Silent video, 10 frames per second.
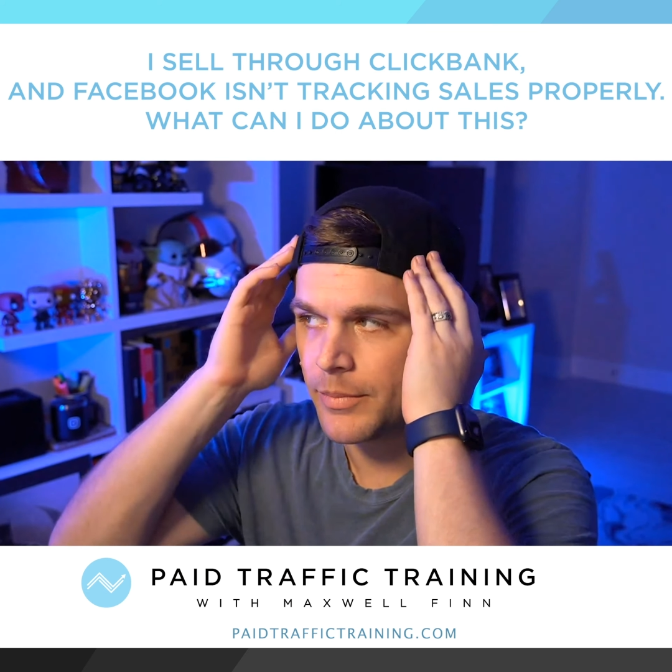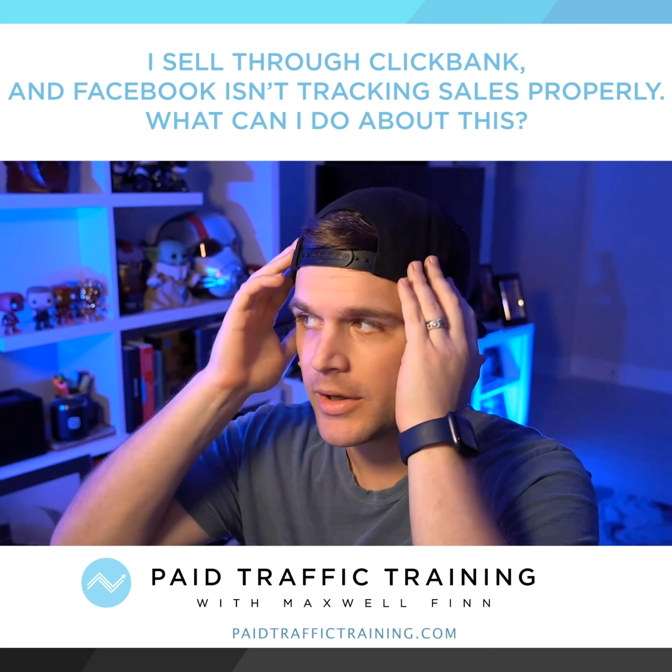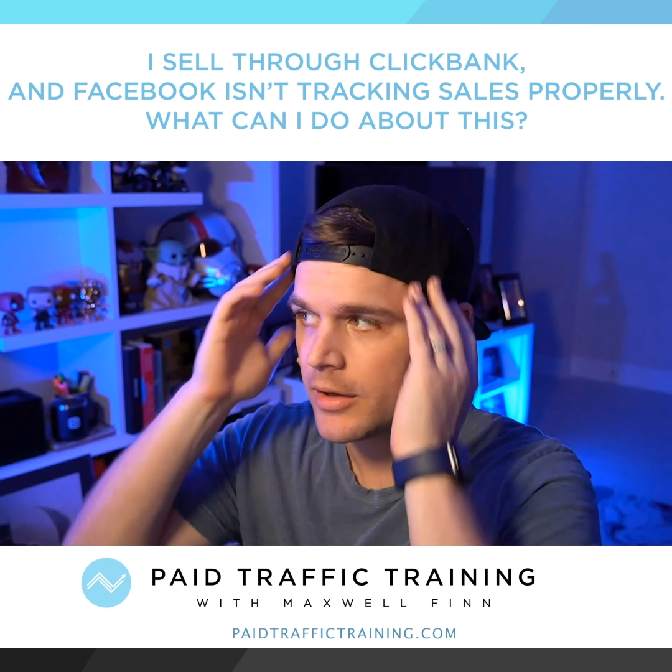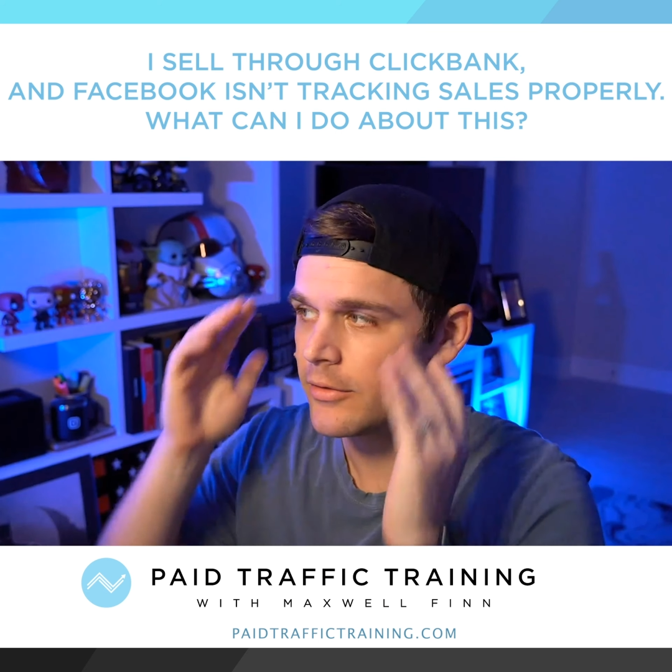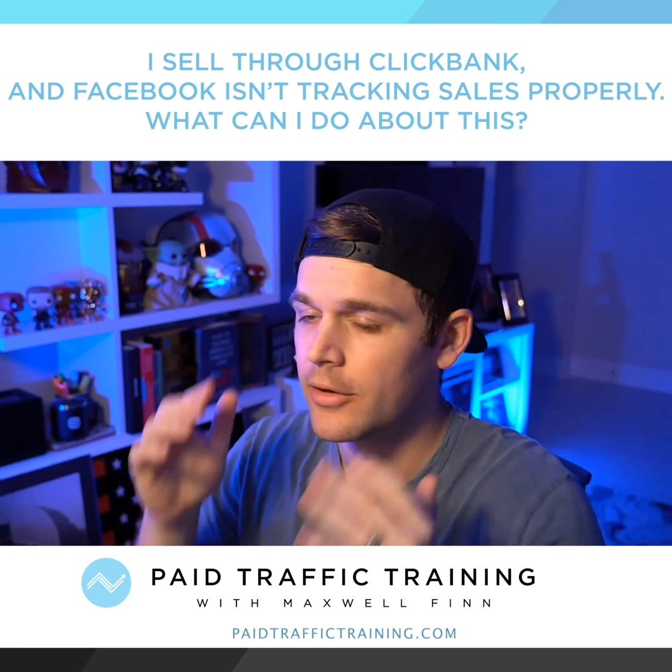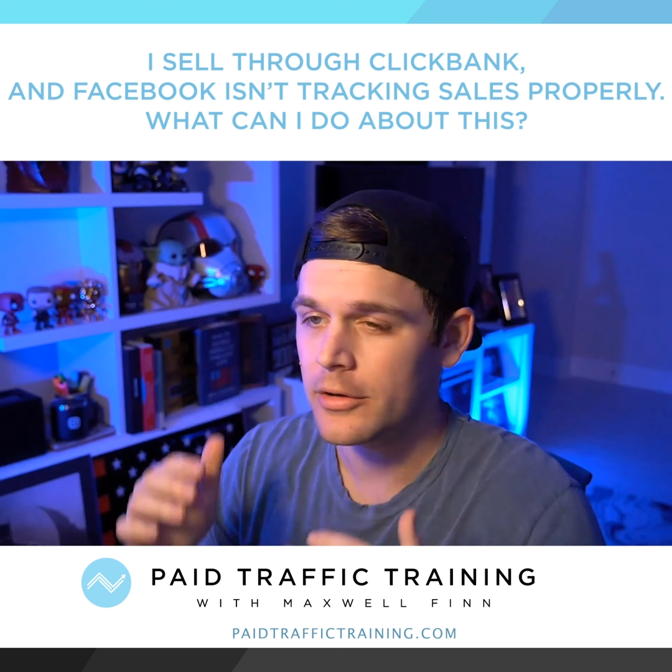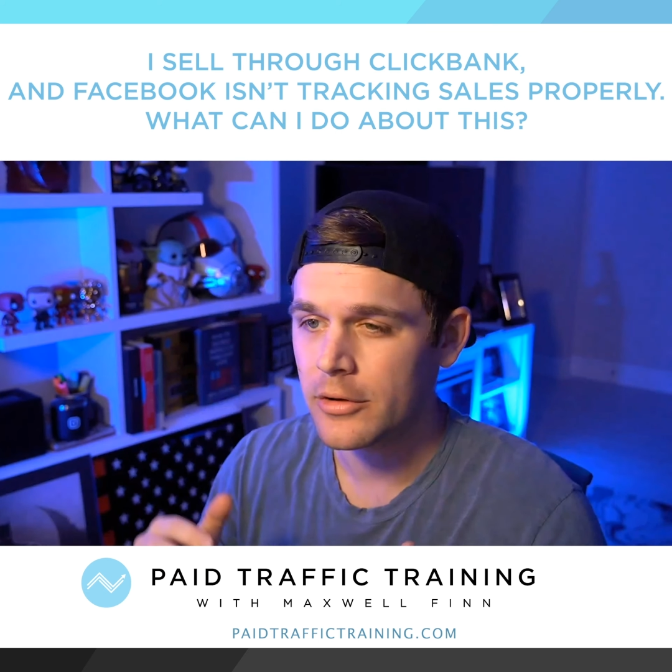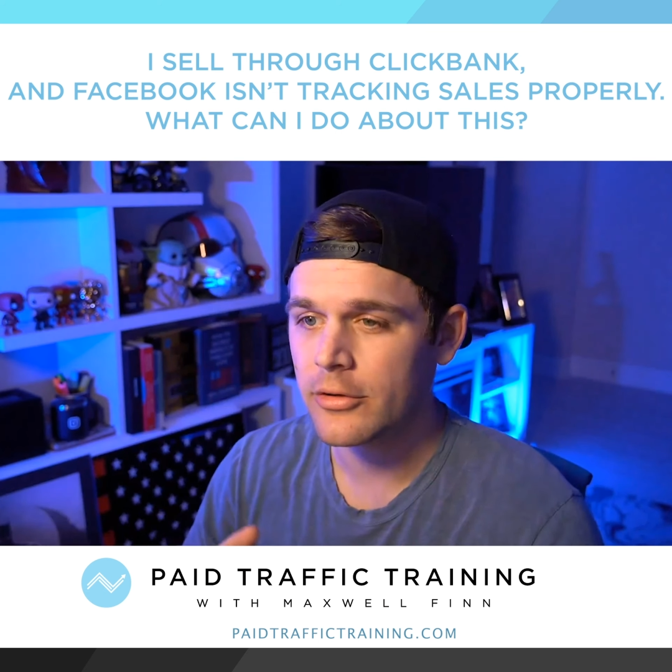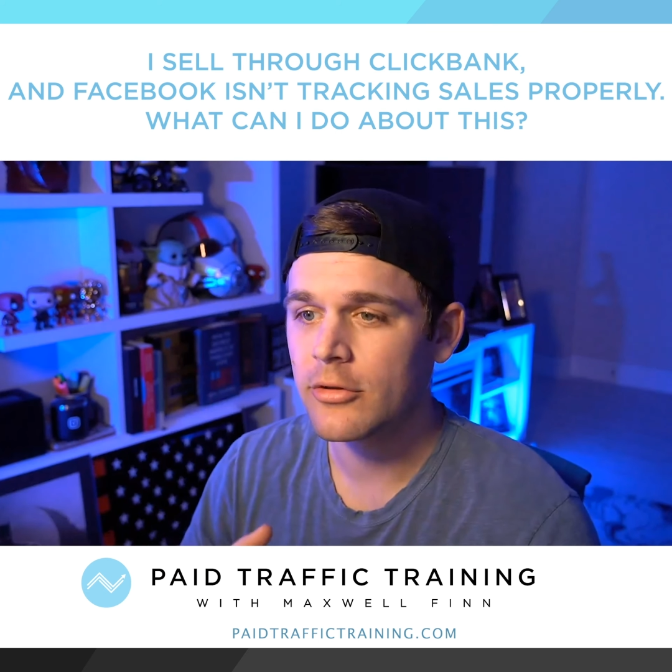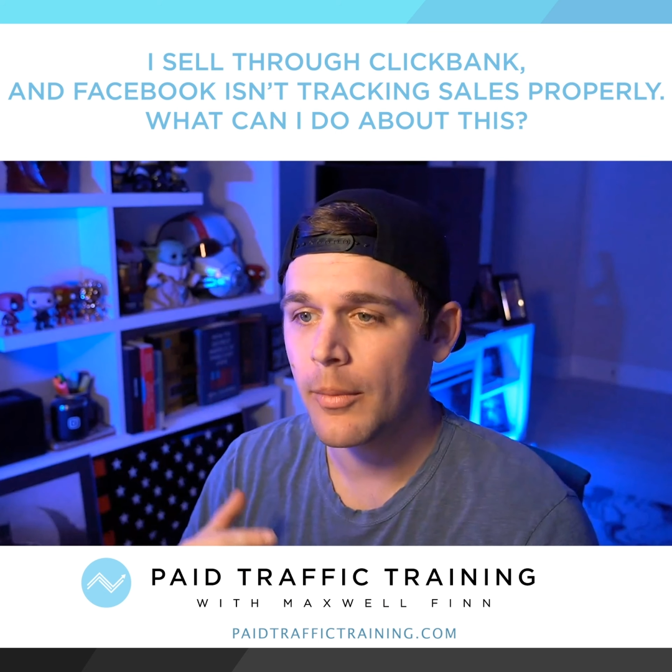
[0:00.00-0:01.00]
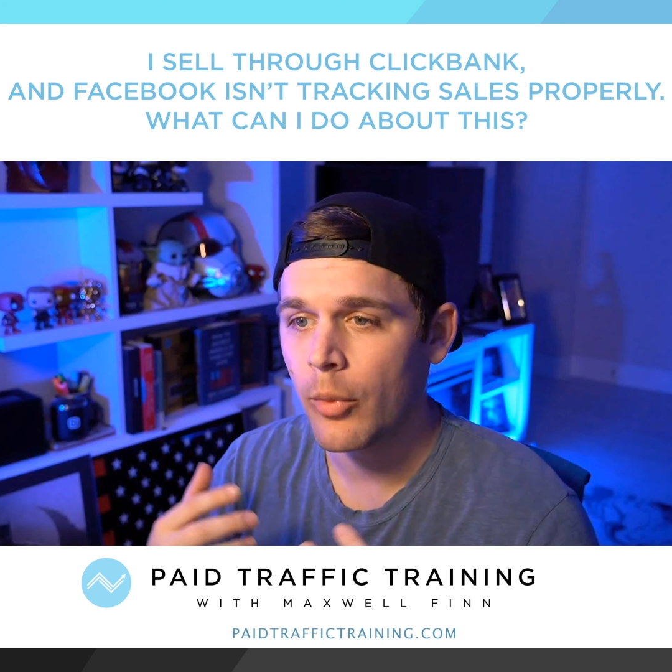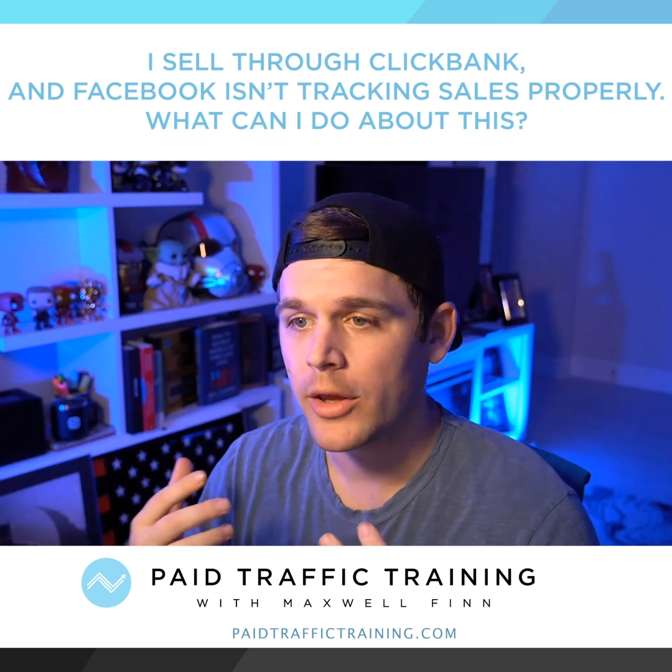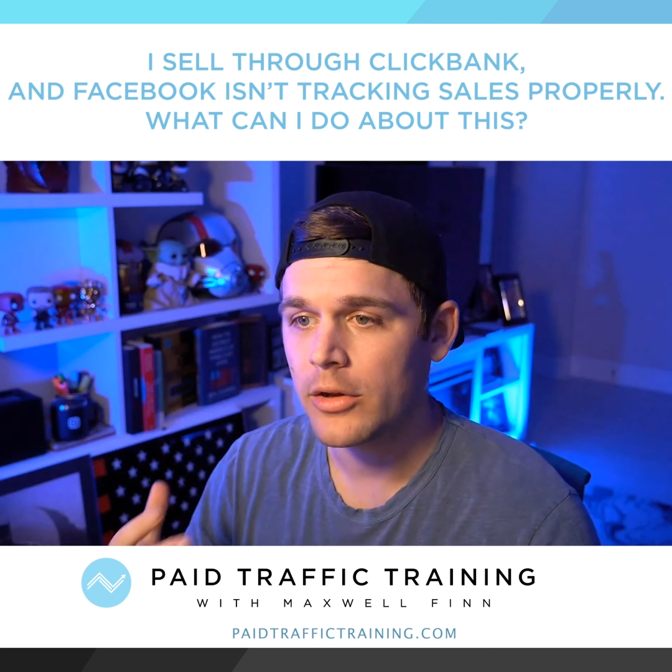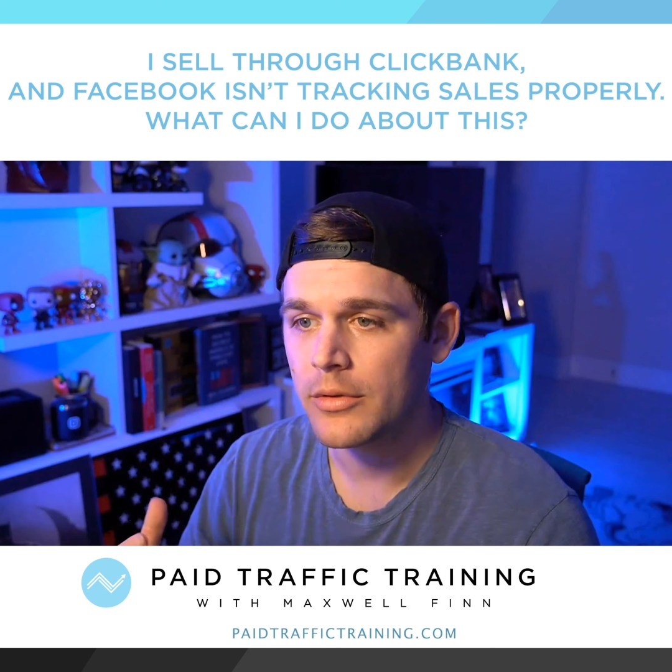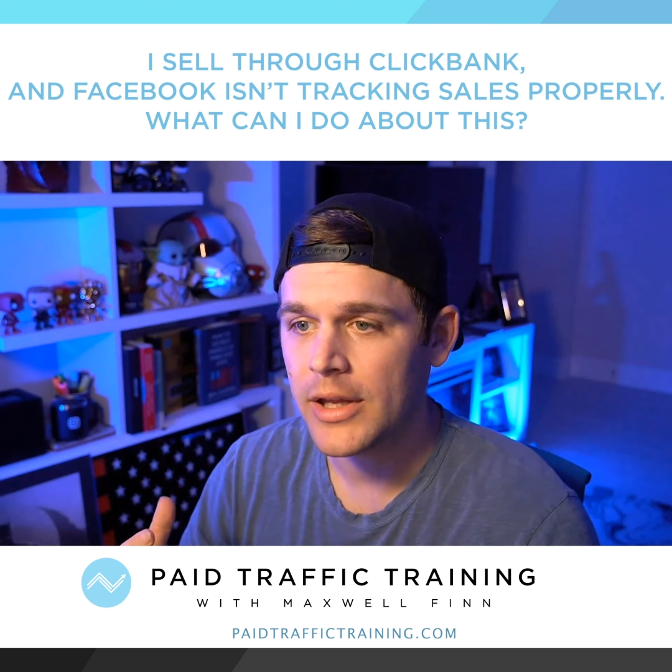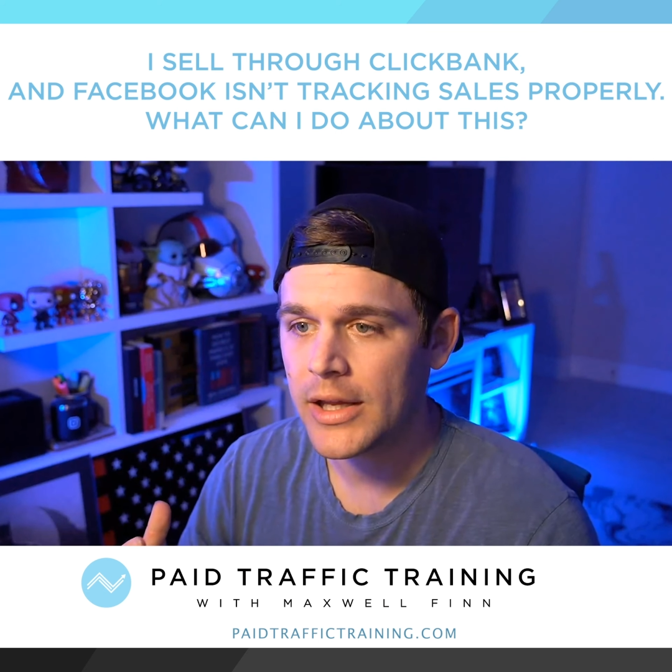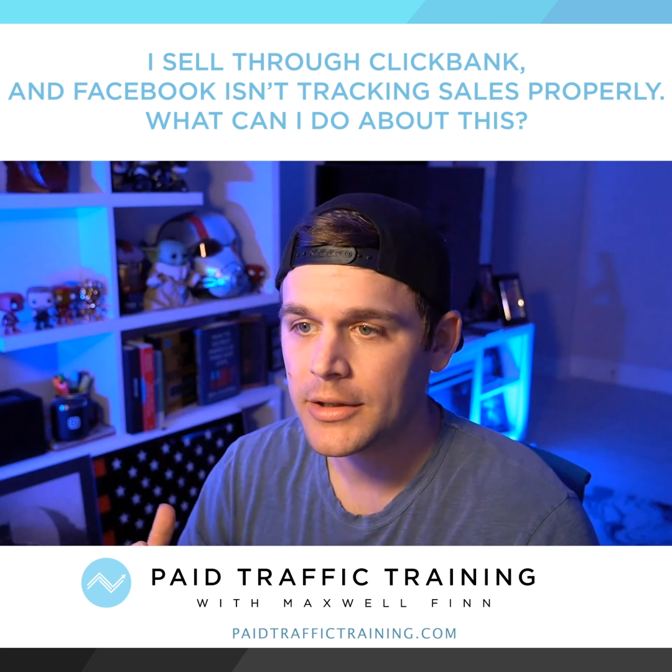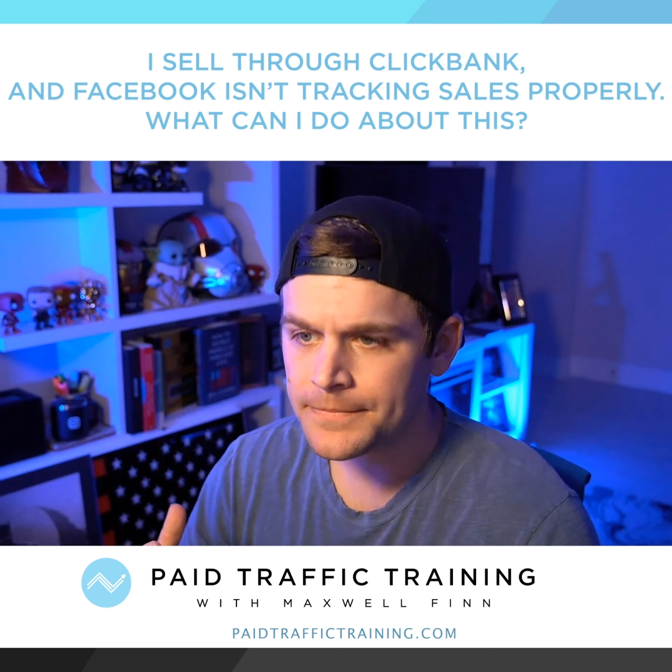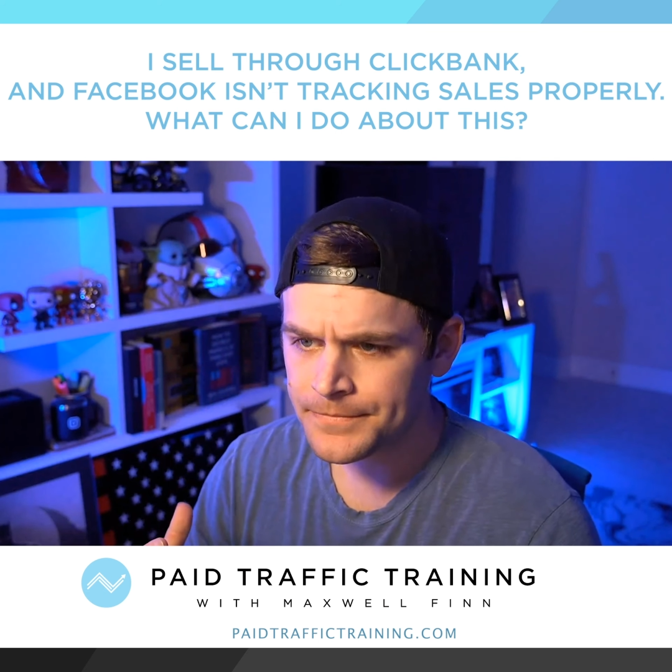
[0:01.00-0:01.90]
because they're they're somewhat unique